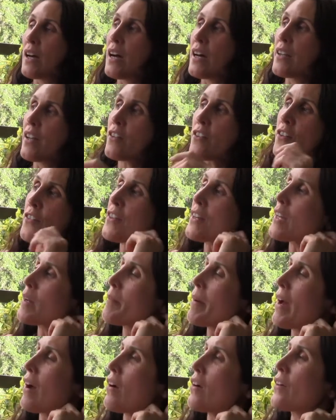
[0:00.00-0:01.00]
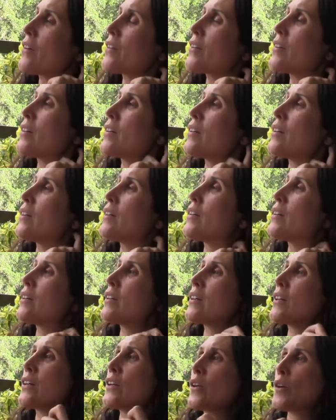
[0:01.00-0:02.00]
Another thing about,
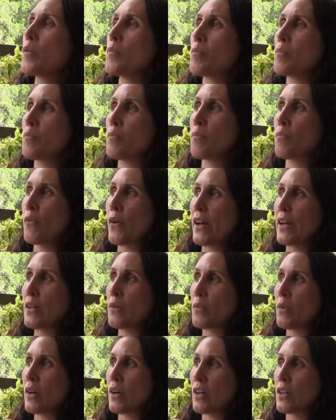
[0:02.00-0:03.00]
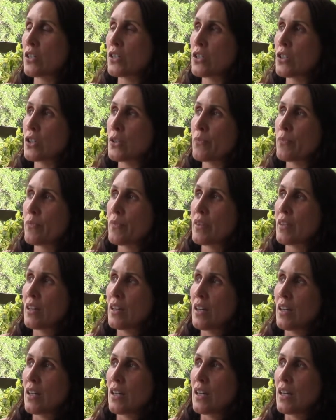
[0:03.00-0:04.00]
brainwash
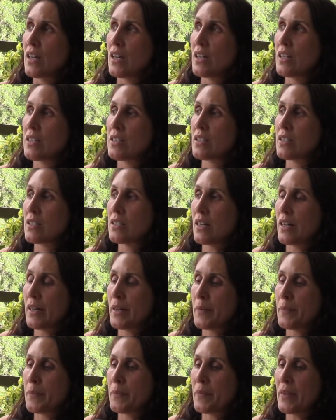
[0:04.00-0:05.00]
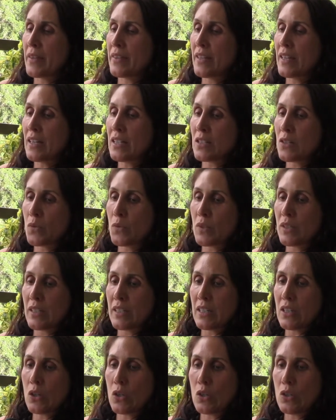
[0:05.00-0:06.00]
is, I think it's a
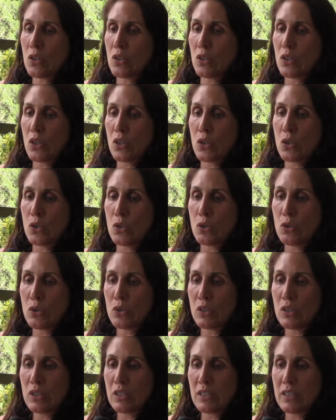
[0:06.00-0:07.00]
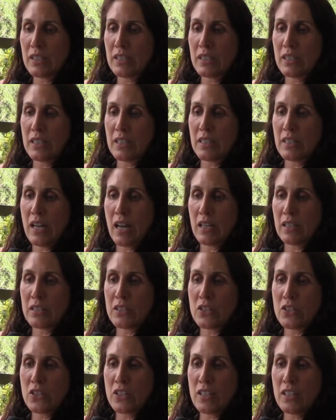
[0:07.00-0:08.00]
really cool
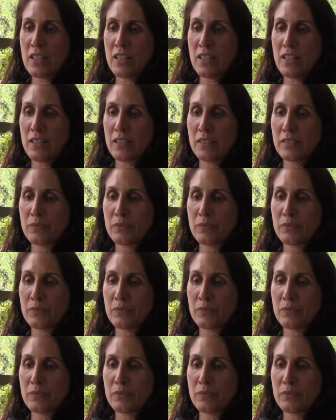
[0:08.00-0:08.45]
analogy.